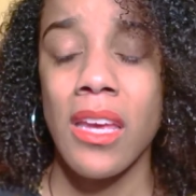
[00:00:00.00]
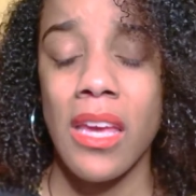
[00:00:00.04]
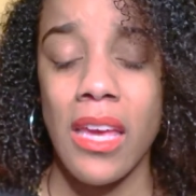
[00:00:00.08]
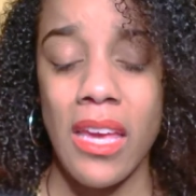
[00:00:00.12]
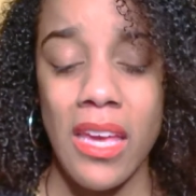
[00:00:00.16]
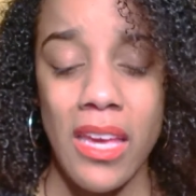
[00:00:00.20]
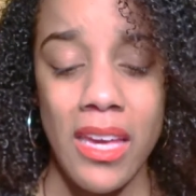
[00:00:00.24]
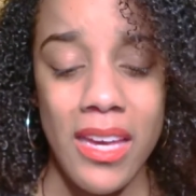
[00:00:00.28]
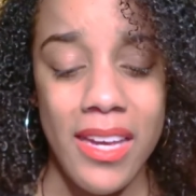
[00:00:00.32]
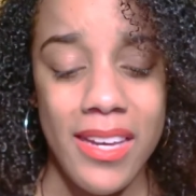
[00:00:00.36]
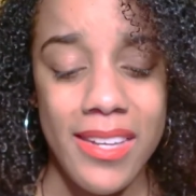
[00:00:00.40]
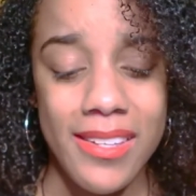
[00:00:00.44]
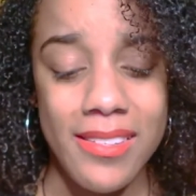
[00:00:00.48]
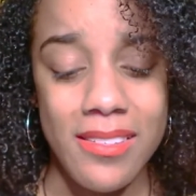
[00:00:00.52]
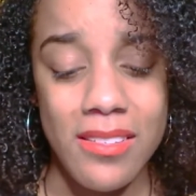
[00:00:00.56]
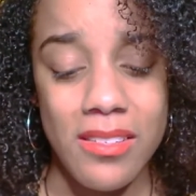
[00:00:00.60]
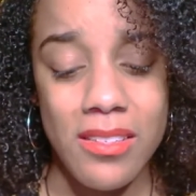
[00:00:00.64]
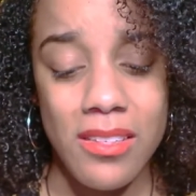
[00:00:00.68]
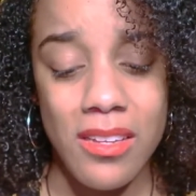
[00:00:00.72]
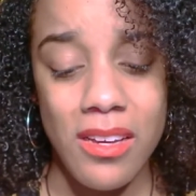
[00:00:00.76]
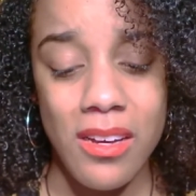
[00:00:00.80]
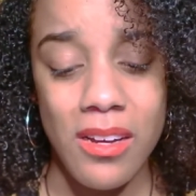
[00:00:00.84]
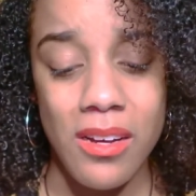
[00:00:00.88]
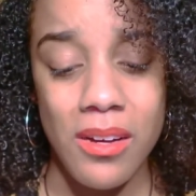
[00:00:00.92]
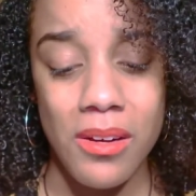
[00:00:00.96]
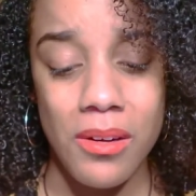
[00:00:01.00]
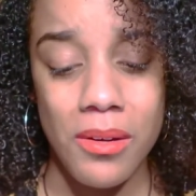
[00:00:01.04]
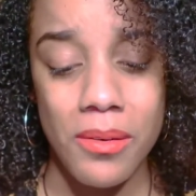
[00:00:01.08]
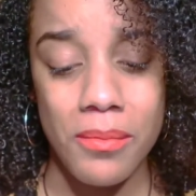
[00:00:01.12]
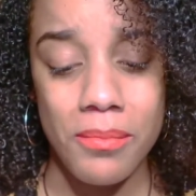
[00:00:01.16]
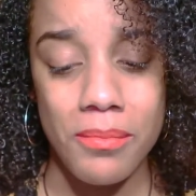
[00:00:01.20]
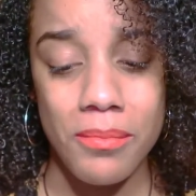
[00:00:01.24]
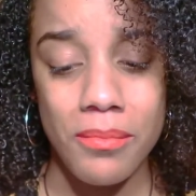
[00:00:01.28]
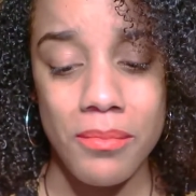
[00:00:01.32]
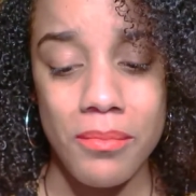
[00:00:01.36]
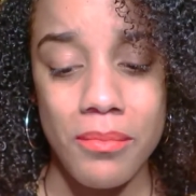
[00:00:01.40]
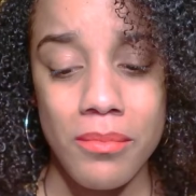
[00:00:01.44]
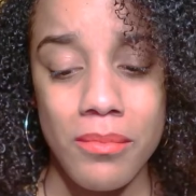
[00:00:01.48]
And
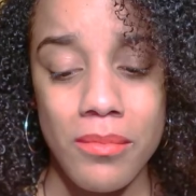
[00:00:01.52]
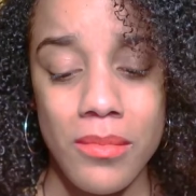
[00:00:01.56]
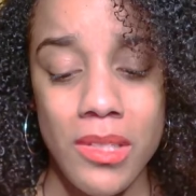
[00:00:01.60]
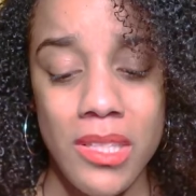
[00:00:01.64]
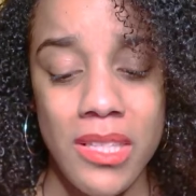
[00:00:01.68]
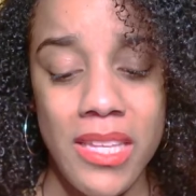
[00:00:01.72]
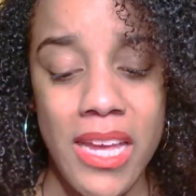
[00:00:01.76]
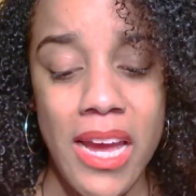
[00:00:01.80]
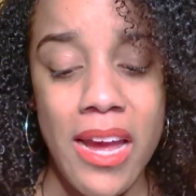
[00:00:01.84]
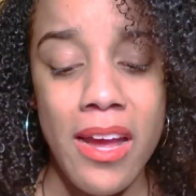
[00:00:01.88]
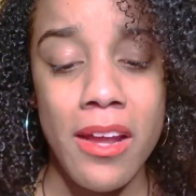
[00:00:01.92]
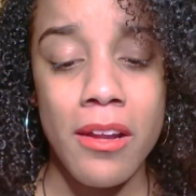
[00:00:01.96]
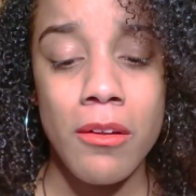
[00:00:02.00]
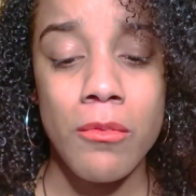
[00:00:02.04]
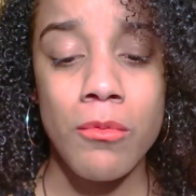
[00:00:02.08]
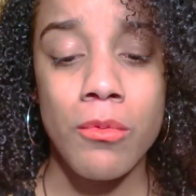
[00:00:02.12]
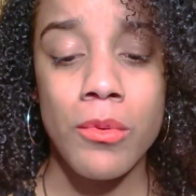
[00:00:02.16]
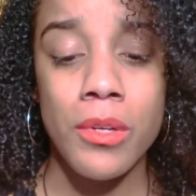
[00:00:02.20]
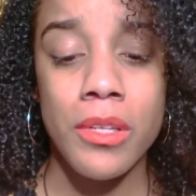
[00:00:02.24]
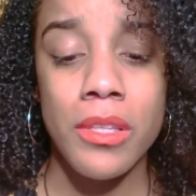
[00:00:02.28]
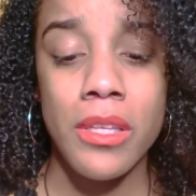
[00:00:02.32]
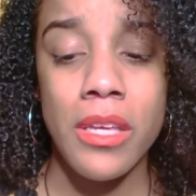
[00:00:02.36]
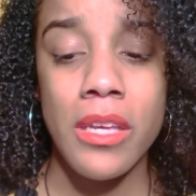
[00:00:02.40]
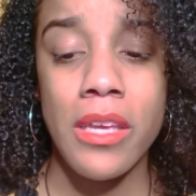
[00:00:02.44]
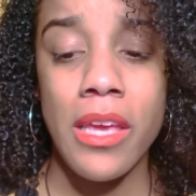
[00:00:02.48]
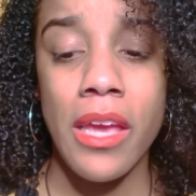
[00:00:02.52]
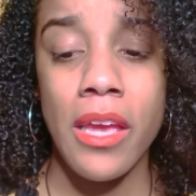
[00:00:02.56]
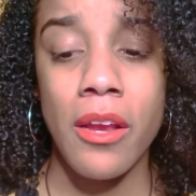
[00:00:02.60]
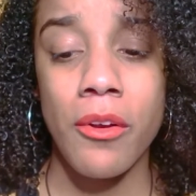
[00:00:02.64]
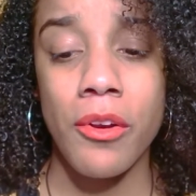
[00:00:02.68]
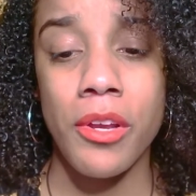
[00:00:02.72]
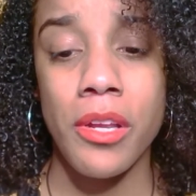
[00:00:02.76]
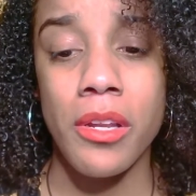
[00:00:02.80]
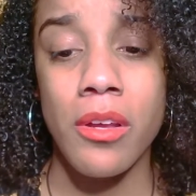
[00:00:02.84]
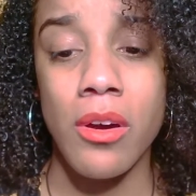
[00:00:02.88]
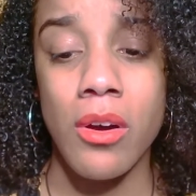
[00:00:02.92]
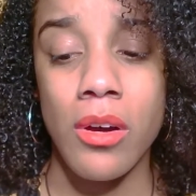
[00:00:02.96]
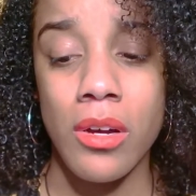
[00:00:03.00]
um that really
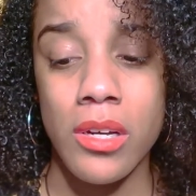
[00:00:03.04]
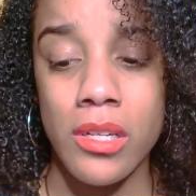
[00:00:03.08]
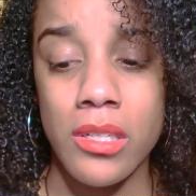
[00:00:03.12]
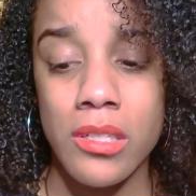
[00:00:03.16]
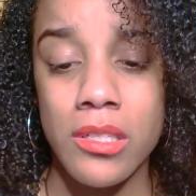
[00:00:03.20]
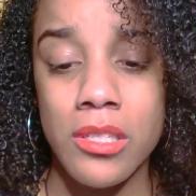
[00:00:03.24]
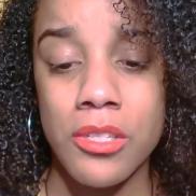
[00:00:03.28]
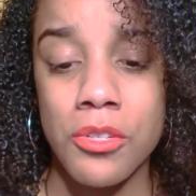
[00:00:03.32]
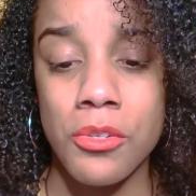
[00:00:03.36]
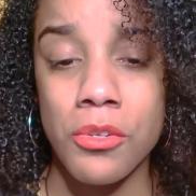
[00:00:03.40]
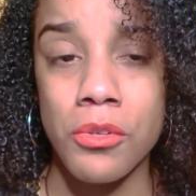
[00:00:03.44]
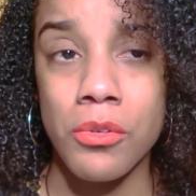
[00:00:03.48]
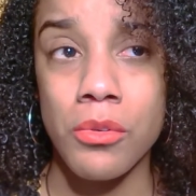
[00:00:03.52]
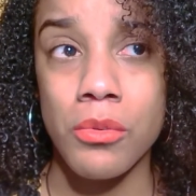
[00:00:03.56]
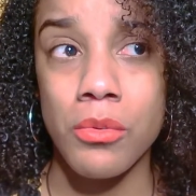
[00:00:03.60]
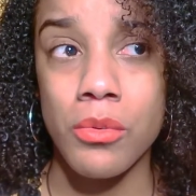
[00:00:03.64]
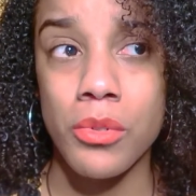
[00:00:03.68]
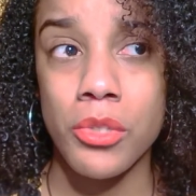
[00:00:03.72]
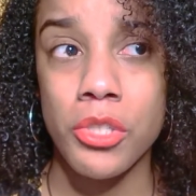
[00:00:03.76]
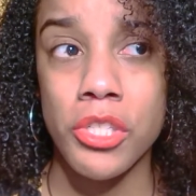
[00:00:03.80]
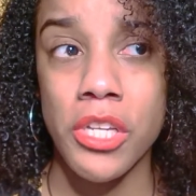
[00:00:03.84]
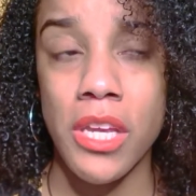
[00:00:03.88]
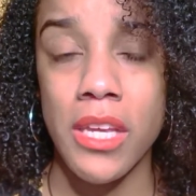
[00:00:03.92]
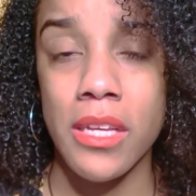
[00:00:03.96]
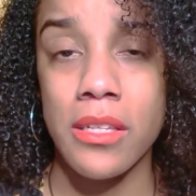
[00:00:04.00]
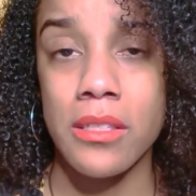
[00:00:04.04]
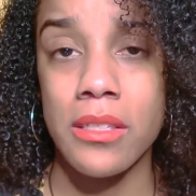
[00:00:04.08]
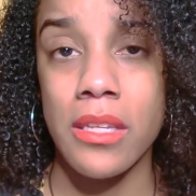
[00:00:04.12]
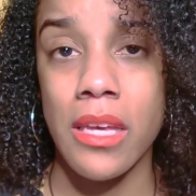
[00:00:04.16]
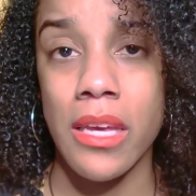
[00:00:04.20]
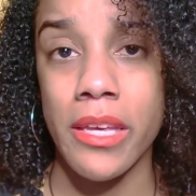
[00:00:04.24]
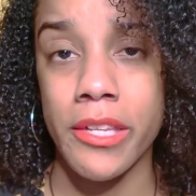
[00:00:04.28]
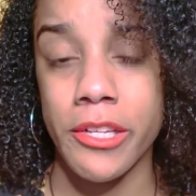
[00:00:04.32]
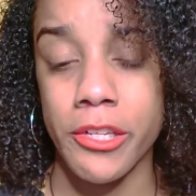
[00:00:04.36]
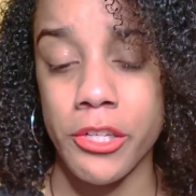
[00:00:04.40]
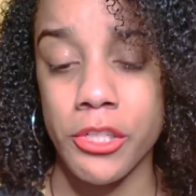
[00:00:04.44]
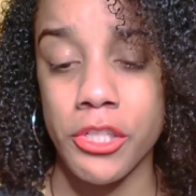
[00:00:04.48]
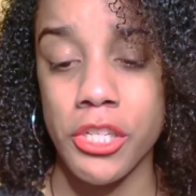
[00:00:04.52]
carried on to Shane's
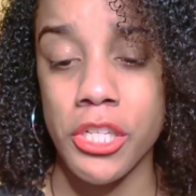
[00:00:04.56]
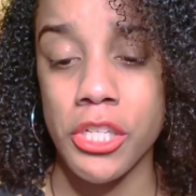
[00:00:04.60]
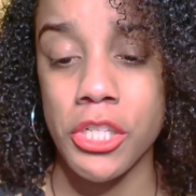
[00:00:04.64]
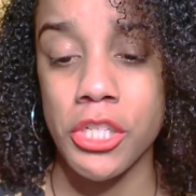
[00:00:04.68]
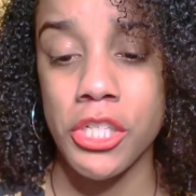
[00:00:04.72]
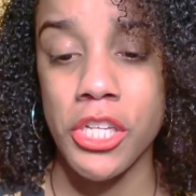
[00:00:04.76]
energy.